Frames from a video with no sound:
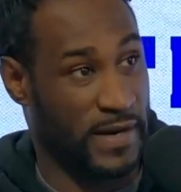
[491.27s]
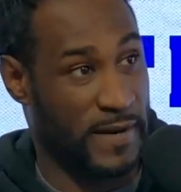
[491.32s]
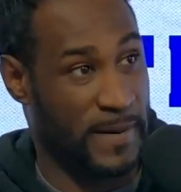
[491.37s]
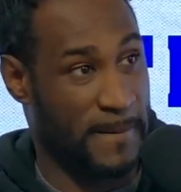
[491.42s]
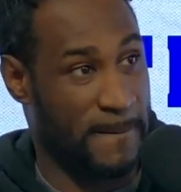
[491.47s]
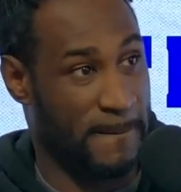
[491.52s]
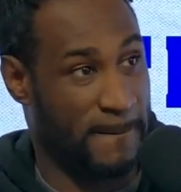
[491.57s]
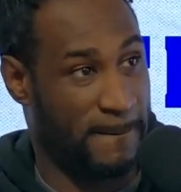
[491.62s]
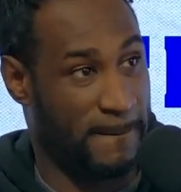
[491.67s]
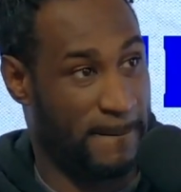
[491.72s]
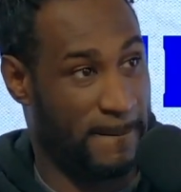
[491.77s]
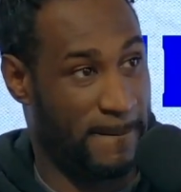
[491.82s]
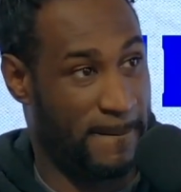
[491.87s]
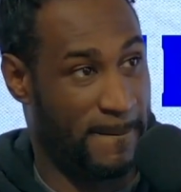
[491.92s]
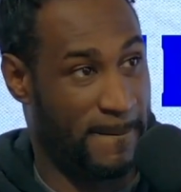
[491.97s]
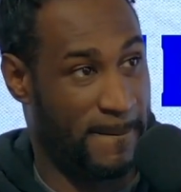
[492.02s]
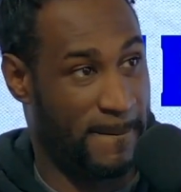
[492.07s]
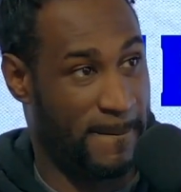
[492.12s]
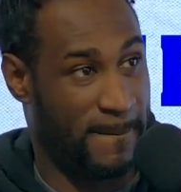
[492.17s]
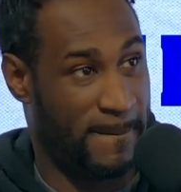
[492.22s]
right?
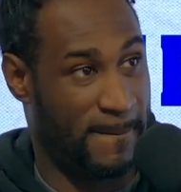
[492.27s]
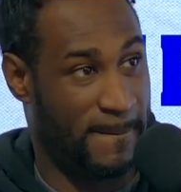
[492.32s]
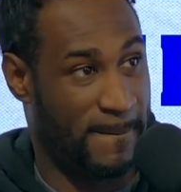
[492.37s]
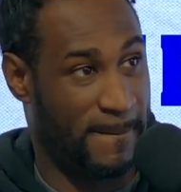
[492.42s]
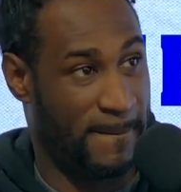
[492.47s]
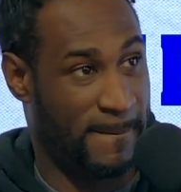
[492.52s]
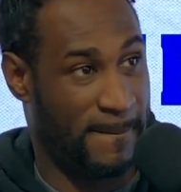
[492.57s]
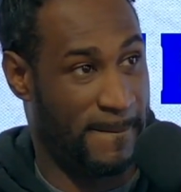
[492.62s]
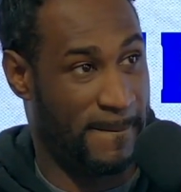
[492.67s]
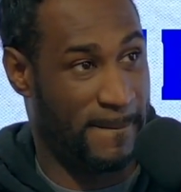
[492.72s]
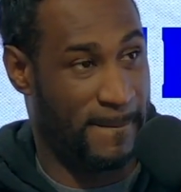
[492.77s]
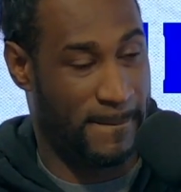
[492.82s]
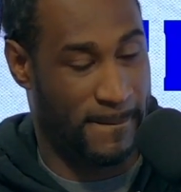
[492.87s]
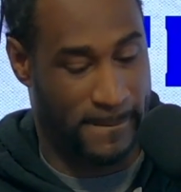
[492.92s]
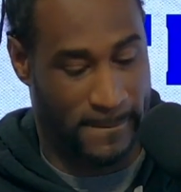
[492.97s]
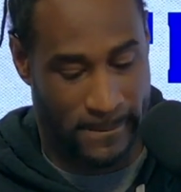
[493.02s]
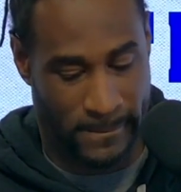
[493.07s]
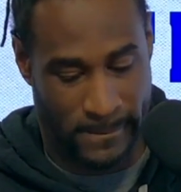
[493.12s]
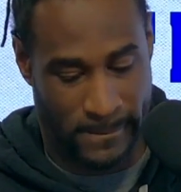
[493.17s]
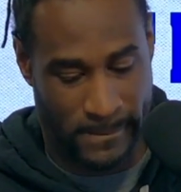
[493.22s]
Yes.
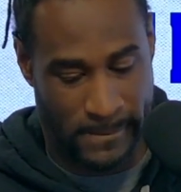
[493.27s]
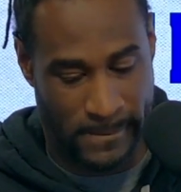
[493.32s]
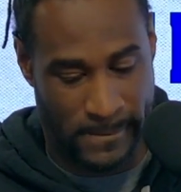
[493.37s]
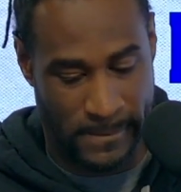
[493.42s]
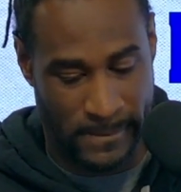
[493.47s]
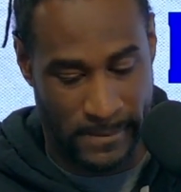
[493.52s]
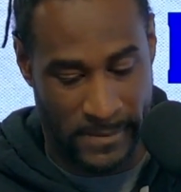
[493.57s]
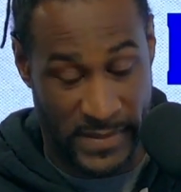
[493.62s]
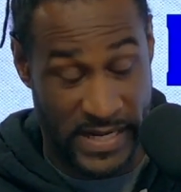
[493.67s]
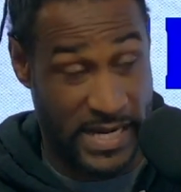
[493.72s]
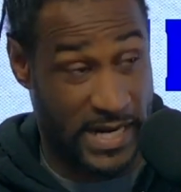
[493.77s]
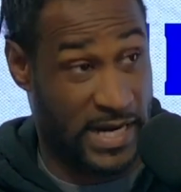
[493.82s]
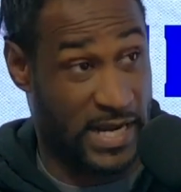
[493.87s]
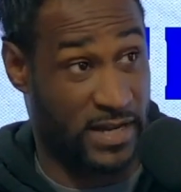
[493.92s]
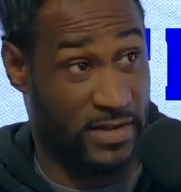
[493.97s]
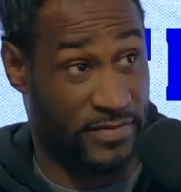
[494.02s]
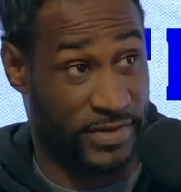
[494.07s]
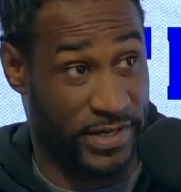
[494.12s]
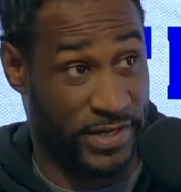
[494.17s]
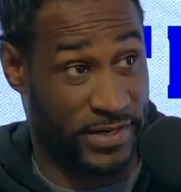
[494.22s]
He had a
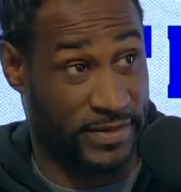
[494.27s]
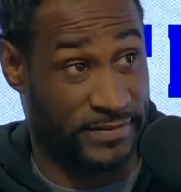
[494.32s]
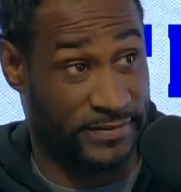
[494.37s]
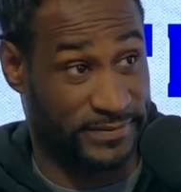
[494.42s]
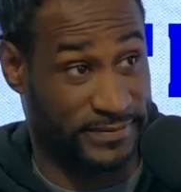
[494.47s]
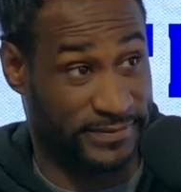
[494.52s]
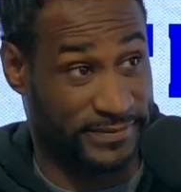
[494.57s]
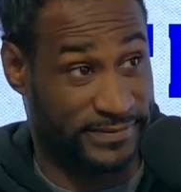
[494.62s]
heck of a year.